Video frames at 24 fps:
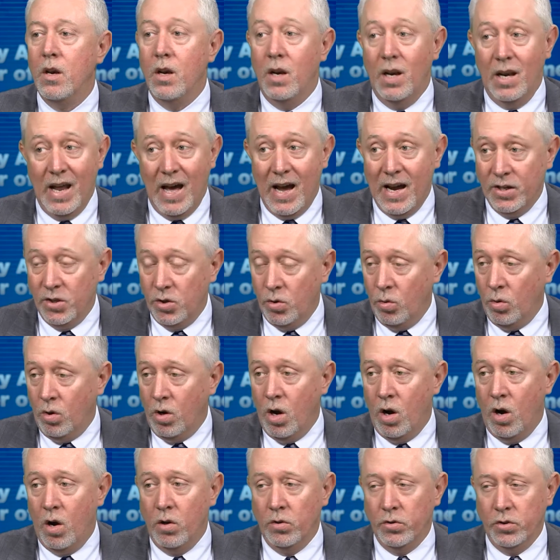national
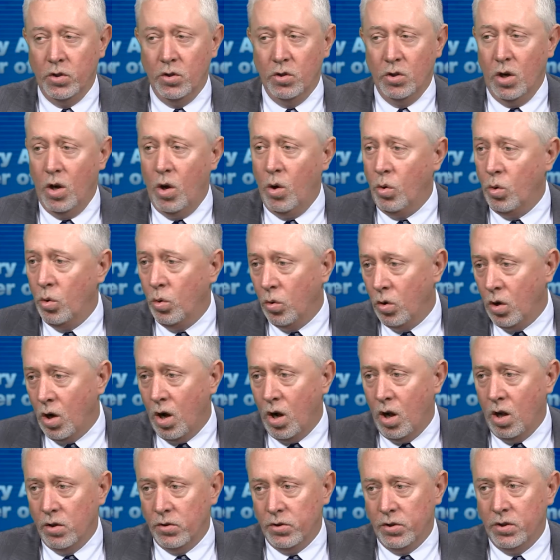causes, local
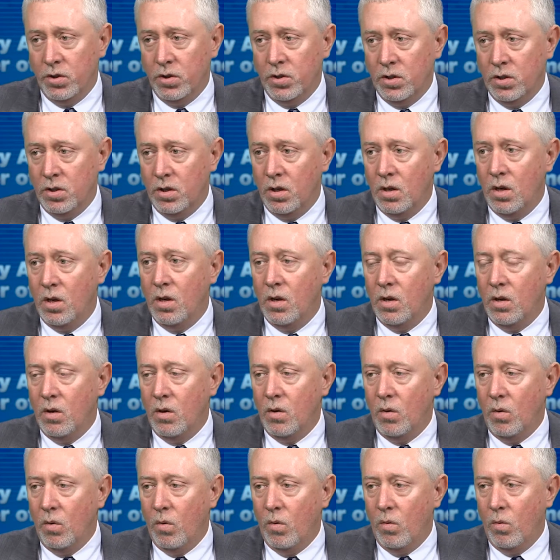causes,
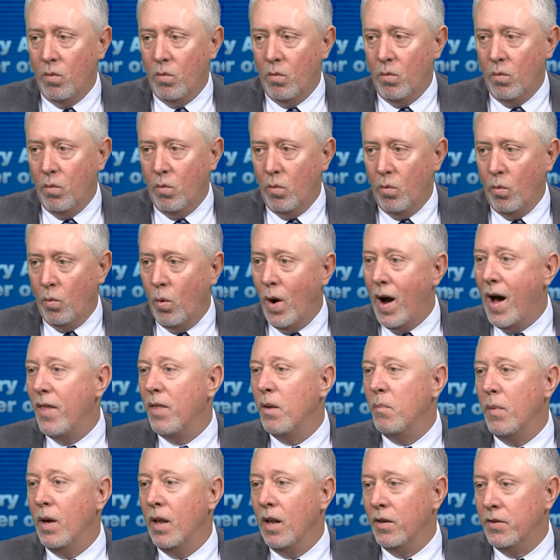why
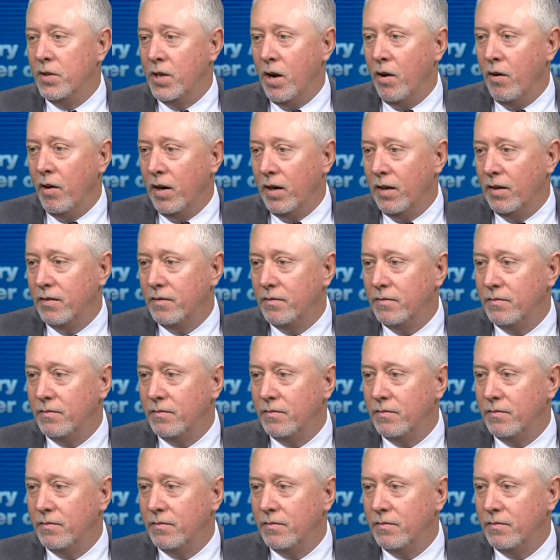the military?